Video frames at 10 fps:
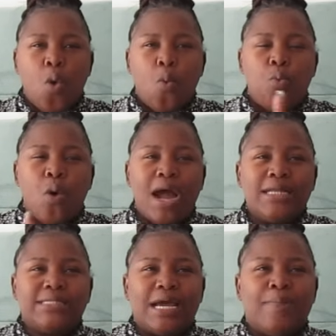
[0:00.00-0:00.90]

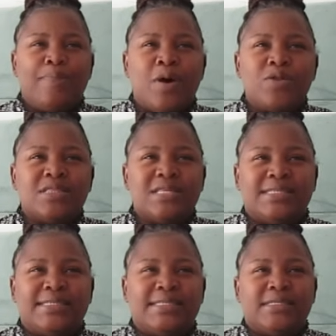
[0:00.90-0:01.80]
What about
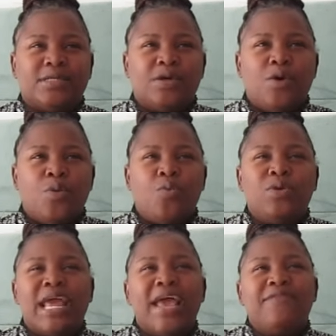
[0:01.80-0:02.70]
this
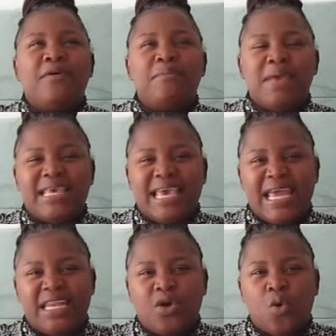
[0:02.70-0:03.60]
would ever make
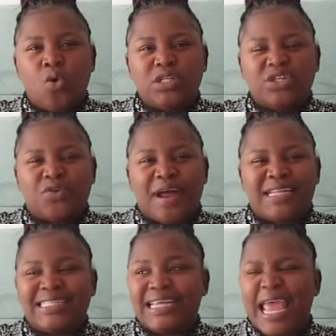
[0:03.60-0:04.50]
any court
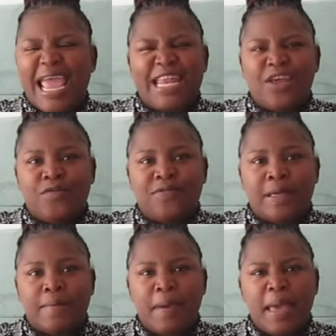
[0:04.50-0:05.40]
grant any of
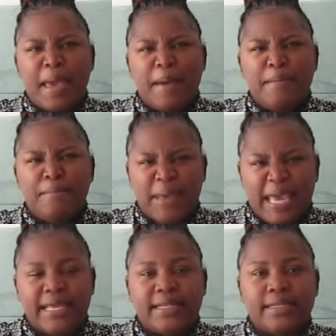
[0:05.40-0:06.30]
them
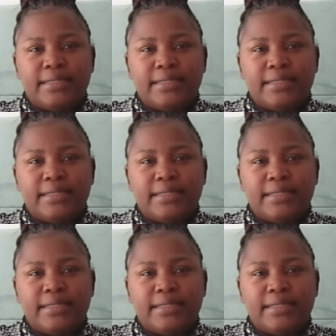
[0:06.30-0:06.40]
bail?